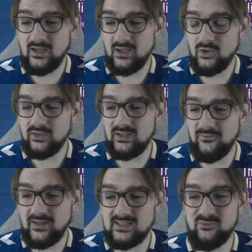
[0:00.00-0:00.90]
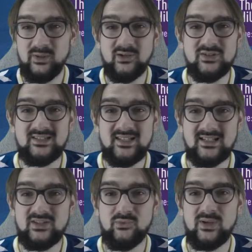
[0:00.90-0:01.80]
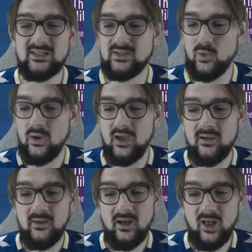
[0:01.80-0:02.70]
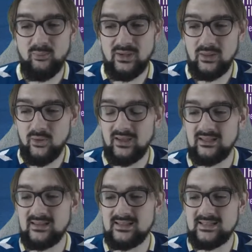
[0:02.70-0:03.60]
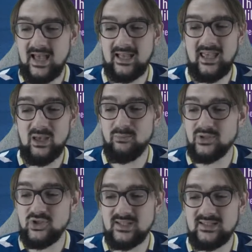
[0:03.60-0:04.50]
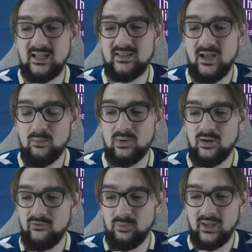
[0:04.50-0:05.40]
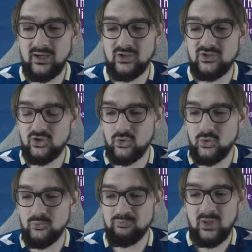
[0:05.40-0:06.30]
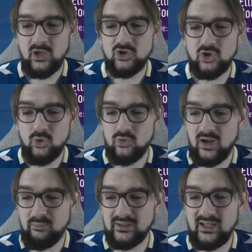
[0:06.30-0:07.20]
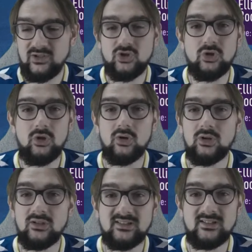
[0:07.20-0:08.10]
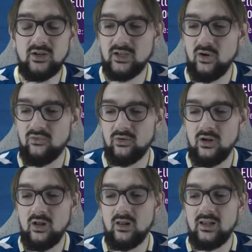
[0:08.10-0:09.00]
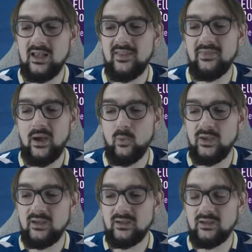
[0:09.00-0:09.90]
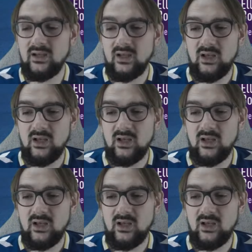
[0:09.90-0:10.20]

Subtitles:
good defensive player, 6'3", so I'll be looking to snag him, but just a number of players who show great potential or good starting overall that we could